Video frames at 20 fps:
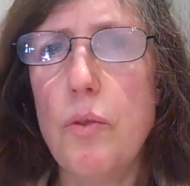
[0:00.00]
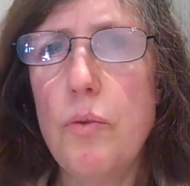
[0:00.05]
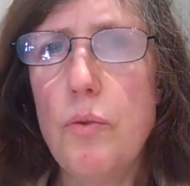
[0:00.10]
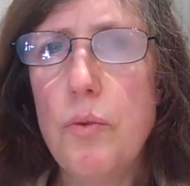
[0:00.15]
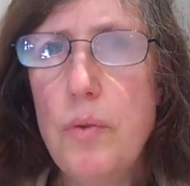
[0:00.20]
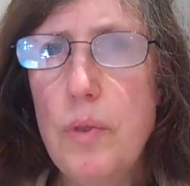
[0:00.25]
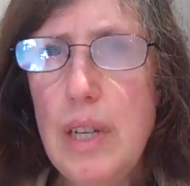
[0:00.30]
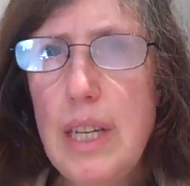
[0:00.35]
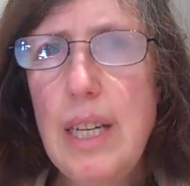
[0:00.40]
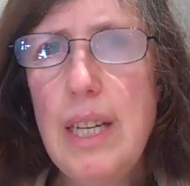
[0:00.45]

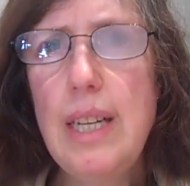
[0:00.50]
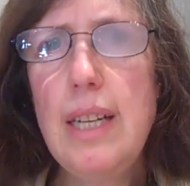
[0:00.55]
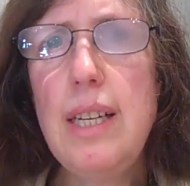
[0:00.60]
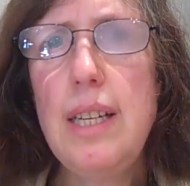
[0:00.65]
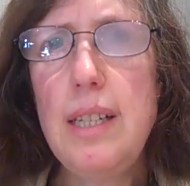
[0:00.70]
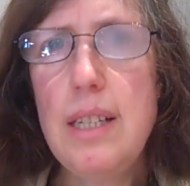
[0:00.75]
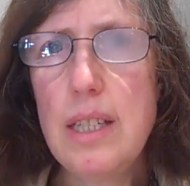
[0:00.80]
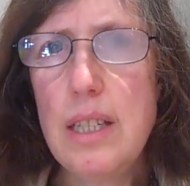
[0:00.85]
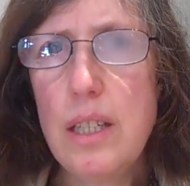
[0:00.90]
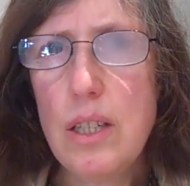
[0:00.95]

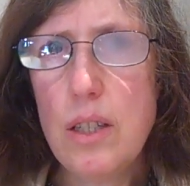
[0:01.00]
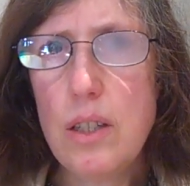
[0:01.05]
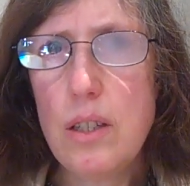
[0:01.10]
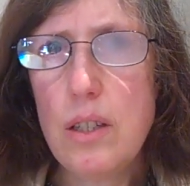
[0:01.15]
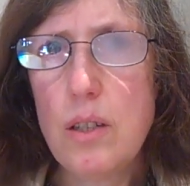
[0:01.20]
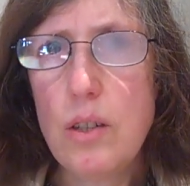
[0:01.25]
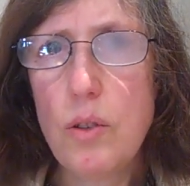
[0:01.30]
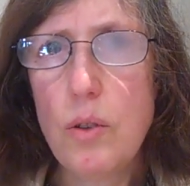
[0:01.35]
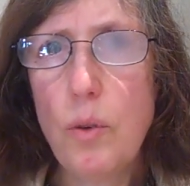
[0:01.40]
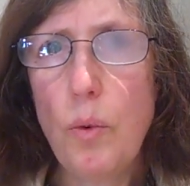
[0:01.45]
really
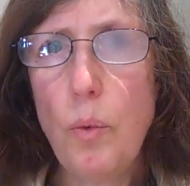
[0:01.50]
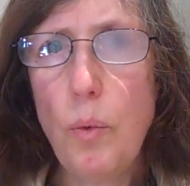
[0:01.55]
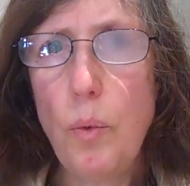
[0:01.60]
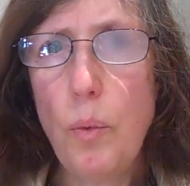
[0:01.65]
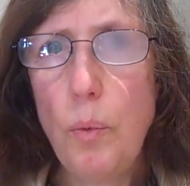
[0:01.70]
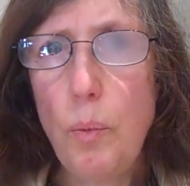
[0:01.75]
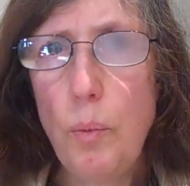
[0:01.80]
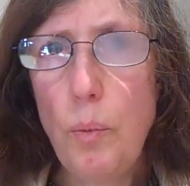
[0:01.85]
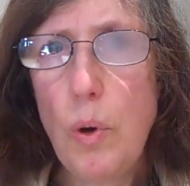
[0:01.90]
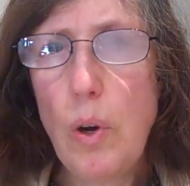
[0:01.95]
didn't
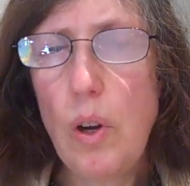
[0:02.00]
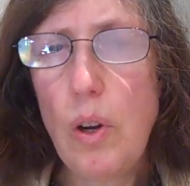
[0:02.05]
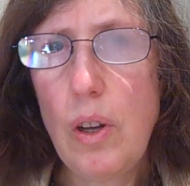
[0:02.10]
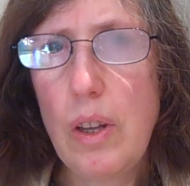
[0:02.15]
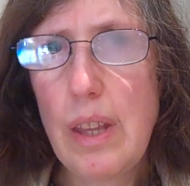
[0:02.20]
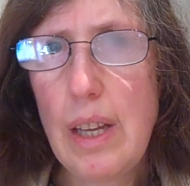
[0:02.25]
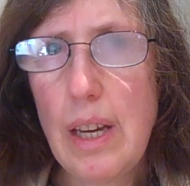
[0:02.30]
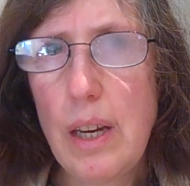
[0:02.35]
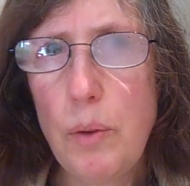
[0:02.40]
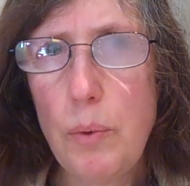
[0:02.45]

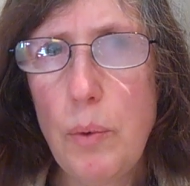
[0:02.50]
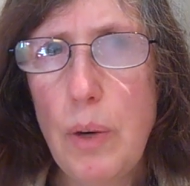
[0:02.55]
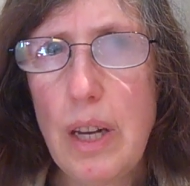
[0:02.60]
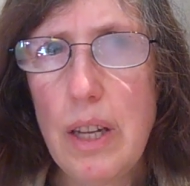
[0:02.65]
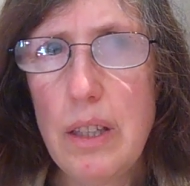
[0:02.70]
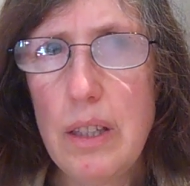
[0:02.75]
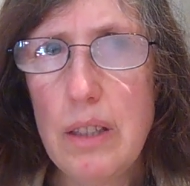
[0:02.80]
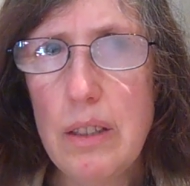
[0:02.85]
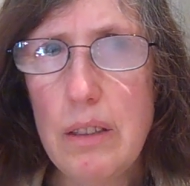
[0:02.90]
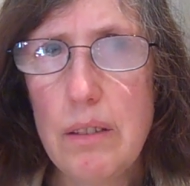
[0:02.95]
work that
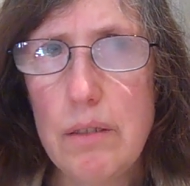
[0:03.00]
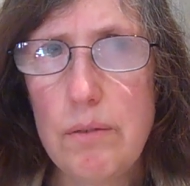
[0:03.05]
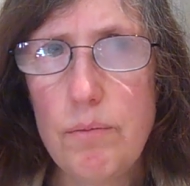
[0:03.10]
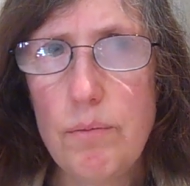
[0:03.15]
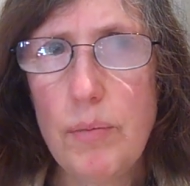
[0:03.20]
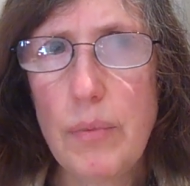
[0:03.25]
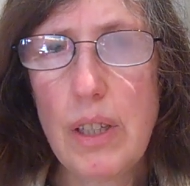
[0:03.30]
well